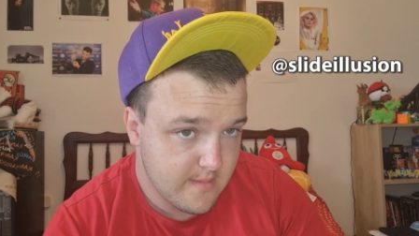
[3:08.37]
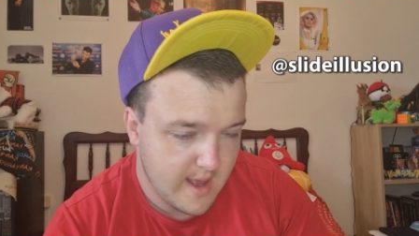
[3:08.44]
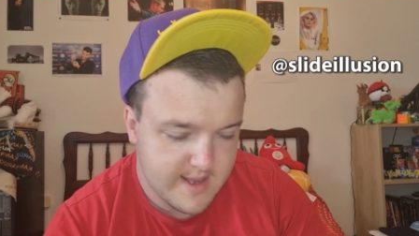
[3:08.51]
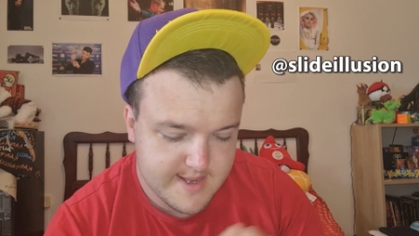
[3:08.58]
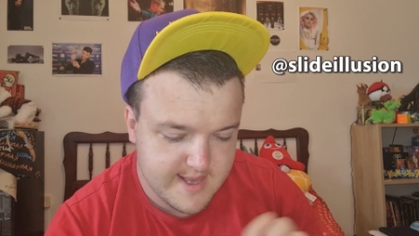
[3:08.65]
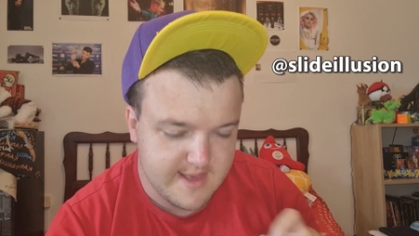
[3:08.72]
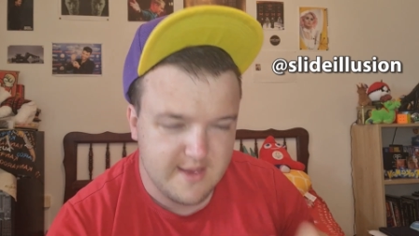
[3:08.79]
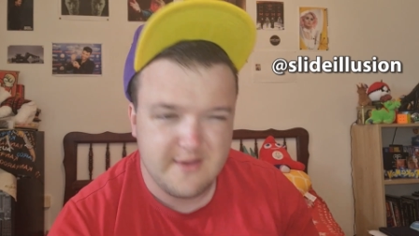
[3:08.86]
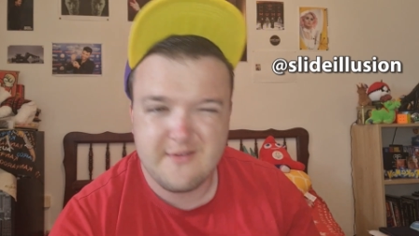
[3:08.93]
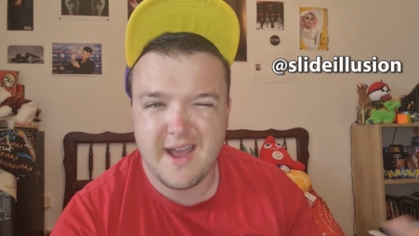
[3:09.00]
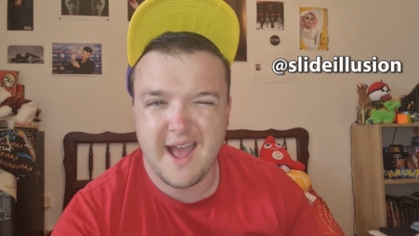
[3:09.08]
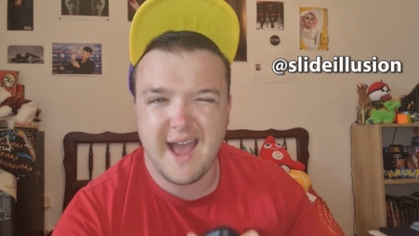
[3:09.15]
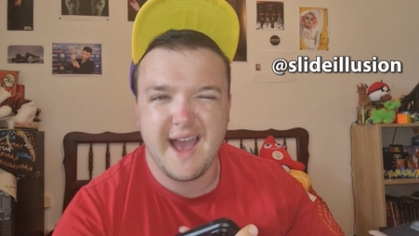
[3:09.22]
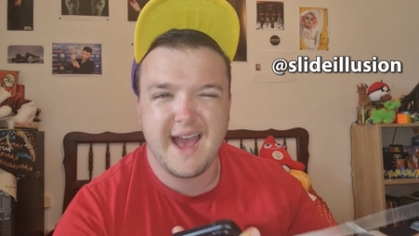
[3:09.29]
I see you.
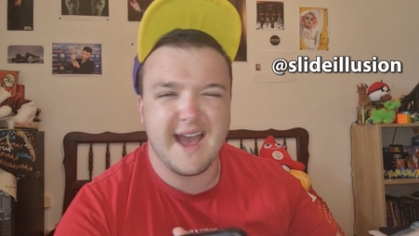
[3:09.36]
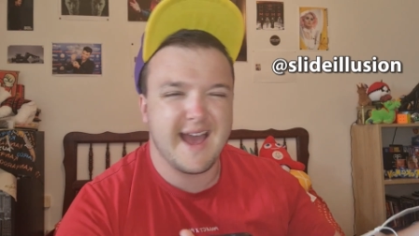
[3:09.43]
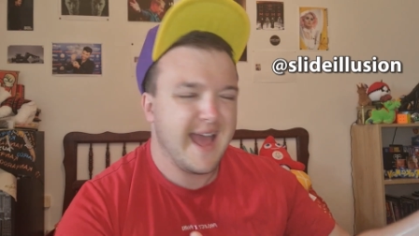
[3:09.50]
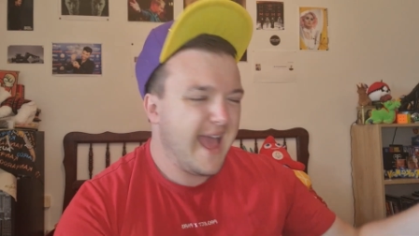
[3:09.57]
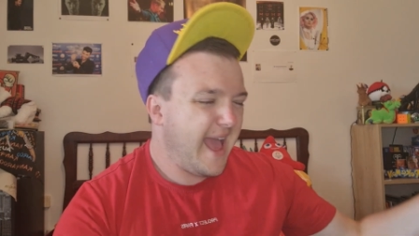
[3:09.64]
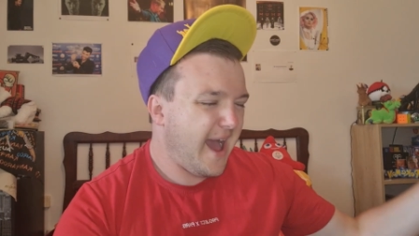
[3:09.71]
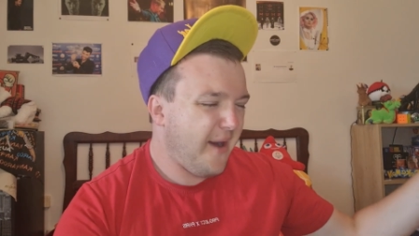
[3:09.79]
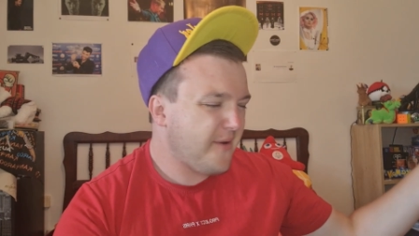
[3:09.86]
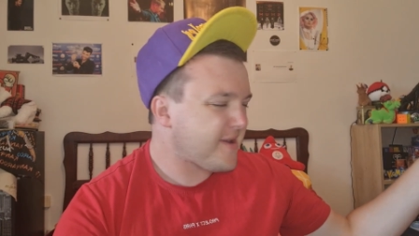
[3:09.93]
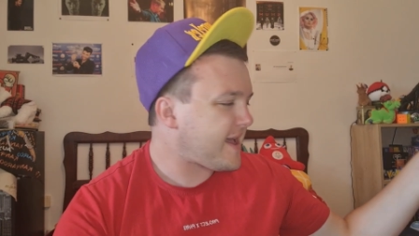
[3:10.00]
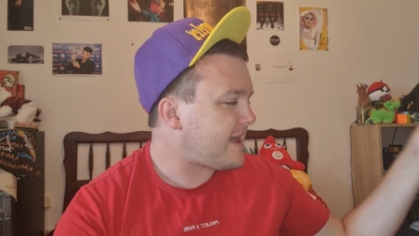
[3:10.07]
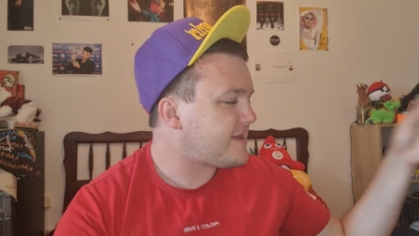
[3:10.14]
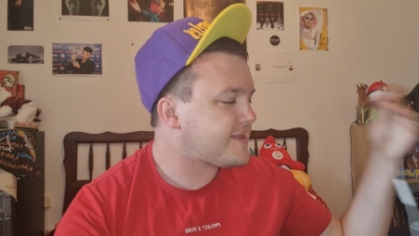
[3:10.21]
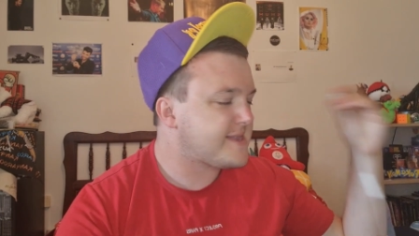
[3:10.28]

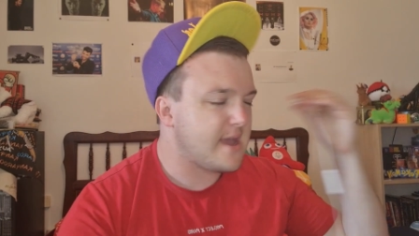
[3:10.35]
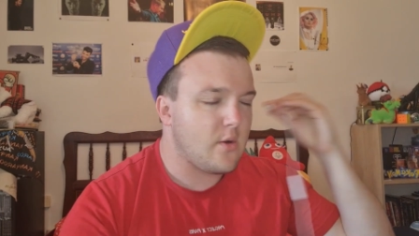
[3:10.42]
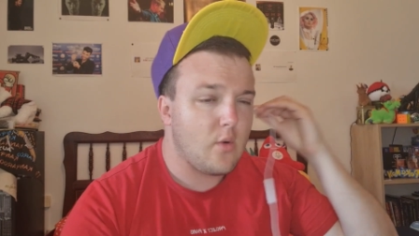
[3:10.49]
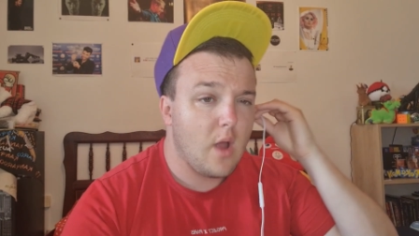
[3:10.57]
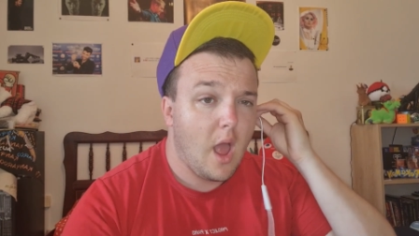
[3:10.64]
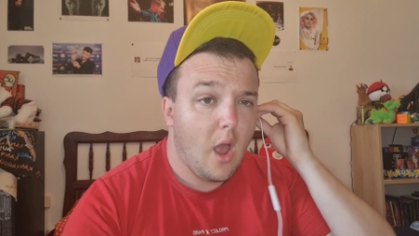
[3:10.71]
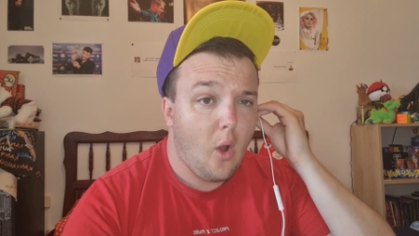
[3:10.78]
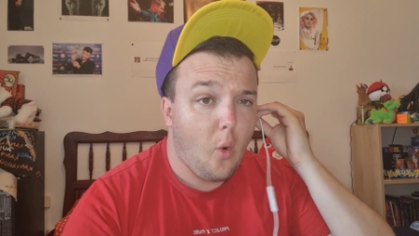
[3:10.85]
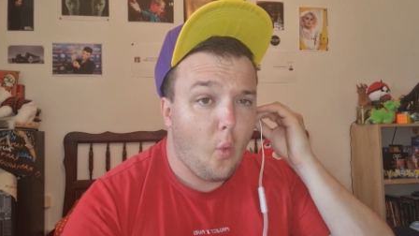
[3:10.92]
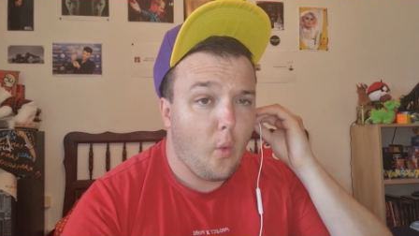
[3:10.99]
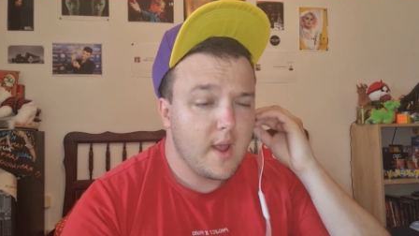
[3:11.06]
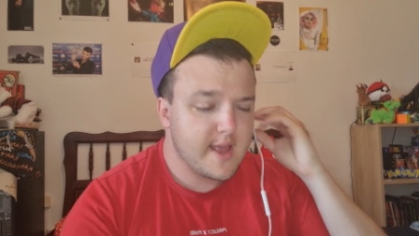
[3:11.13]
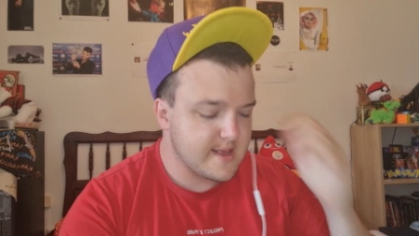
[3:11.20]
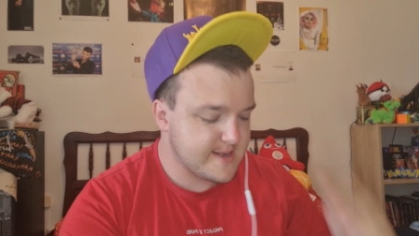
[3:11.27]
Okay, so
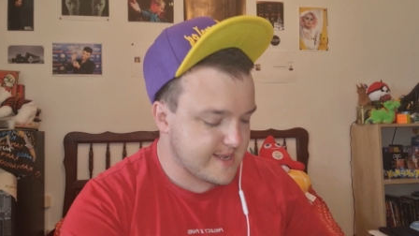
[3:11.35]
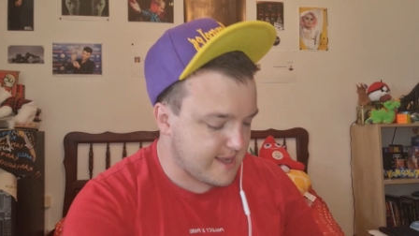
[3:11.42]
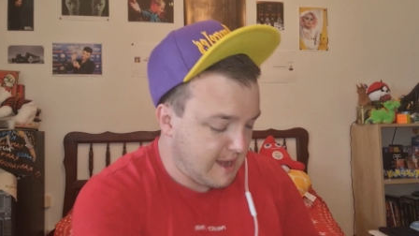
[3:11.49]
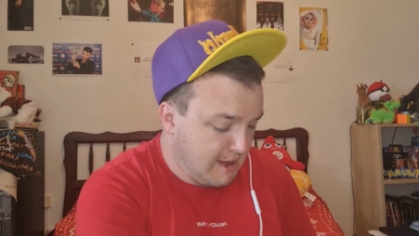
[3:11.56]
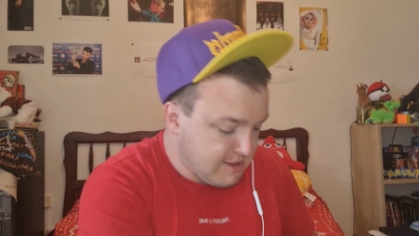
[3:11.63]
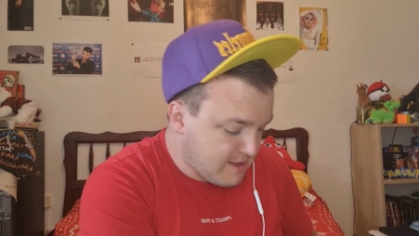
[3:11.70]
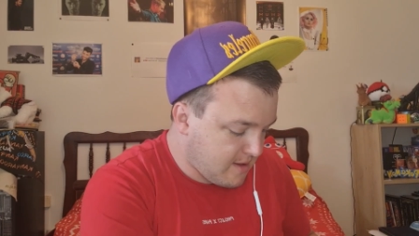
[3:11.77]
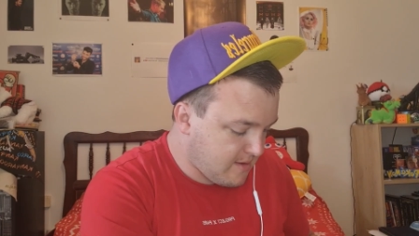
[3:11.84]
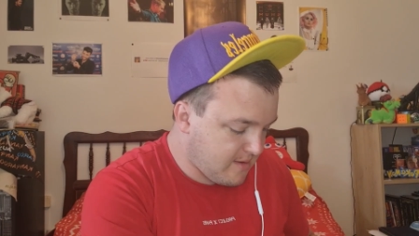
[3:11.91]
we can start.